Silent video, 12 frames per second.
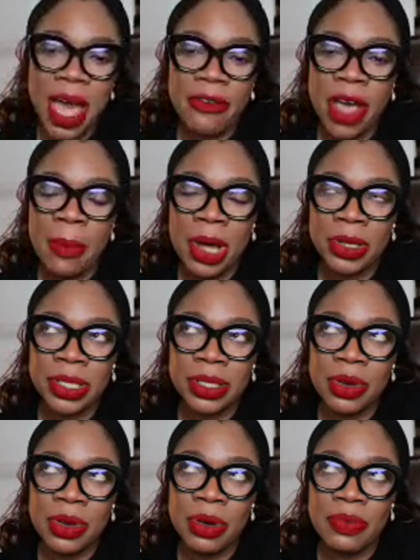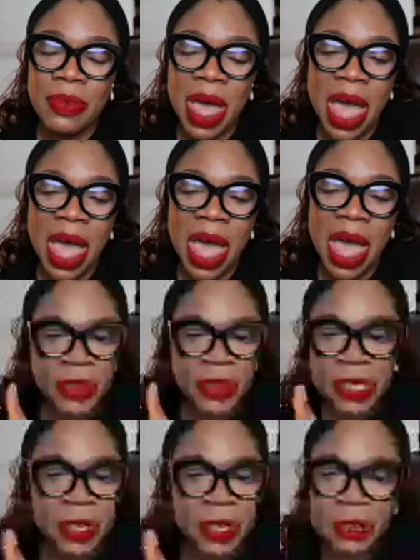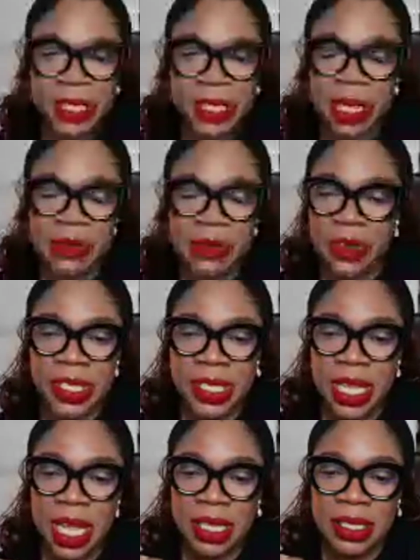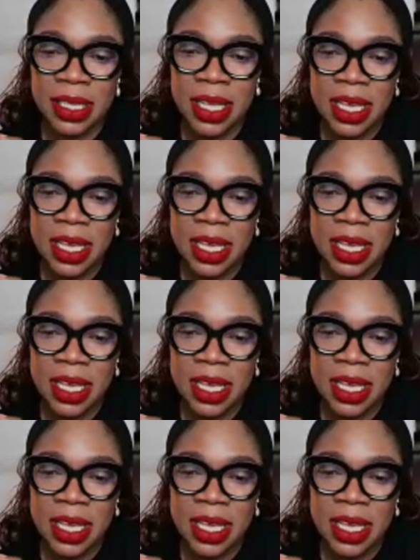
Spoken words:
about your first trimester, for instance.